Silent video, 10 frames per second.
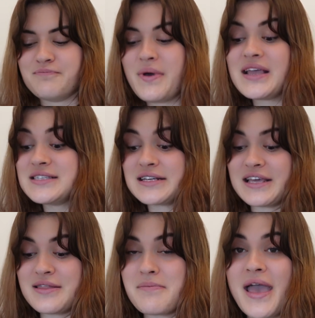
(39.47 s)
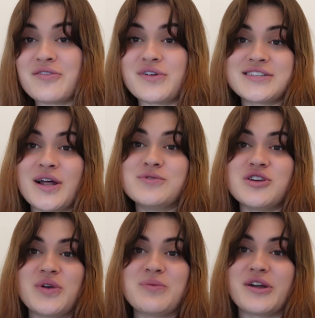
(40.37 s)
Basically, the main reason I'm
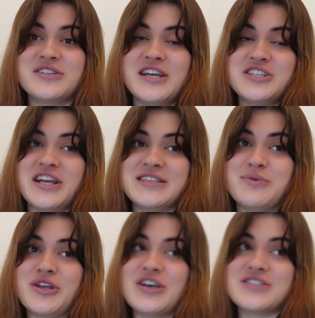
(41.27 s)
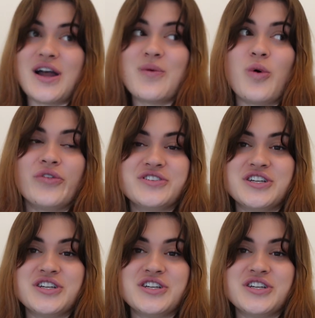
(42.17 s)
doing British is because I want